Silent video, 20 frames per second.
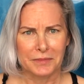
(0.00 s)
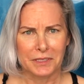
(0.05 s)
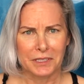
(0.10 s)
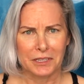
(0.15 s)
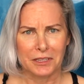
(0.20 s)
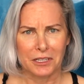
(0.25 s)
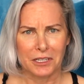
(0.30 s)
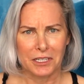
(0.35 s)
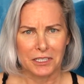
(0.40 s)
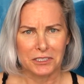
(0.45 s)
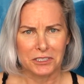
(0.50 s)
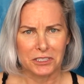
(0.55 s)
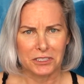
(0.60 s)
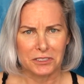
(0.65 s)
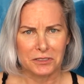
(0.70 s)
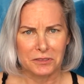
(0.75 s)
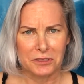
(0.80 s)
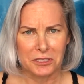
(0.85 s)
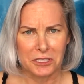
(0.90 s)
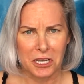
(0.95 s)
I thought I'd
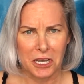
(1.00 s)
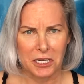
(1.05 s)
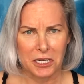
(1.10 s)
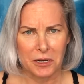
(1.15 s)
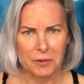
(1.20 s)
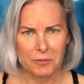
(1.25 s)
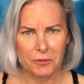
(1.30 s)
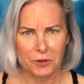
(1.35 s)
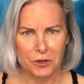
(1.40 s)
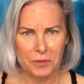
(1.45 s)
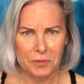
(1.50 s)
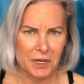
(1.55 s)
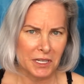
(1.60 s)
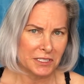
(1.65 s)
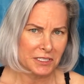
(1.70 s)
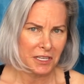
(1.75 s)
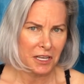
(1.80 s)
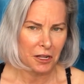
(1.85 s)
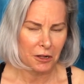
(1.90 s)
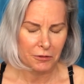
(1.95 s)
just sign up for it
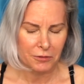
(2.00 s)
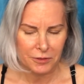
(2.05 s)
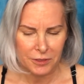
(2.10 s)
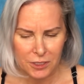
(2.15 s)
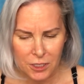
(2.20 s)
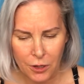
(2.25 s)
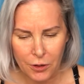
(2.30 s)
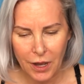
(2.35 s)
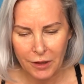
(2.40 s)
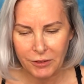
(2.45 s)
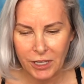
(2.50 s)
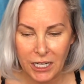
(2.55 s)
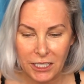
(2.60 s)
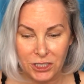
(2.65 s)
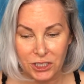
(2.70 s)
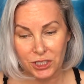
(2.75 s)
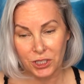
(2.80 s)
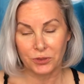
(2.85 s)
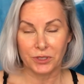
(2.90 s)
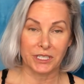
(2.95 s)
myself. So I've got
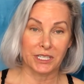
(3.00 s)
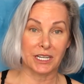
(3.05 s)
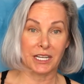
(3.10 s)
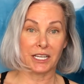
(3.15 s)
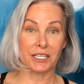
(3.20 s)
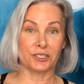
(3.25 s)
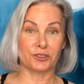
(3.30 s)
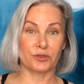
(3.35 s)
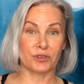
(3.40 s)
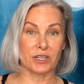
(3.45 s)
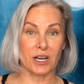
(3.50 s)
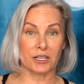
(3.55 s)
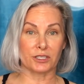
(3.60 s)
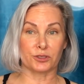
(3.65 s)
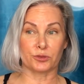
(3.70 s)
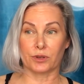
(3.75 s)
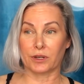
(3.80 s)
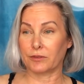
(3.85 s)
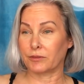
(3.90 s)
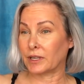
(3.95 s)
to shoot an
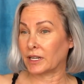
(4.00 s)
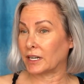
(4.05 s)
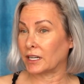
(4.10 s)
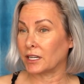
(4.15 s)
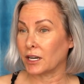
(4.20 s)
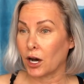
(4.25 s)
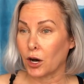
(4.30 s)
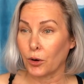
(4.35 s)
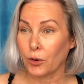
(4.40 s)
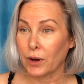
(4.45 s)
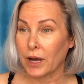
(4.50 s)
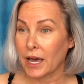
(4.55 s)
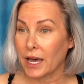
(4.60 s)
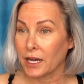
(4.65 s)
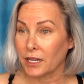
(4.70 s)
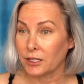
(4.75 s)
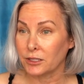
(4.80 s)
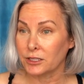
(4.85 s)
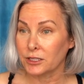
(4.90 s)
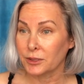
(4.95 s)
introductory video,
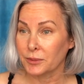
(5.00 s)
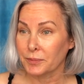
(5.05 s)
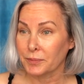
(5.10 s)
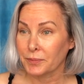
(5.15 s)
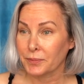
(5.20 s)
and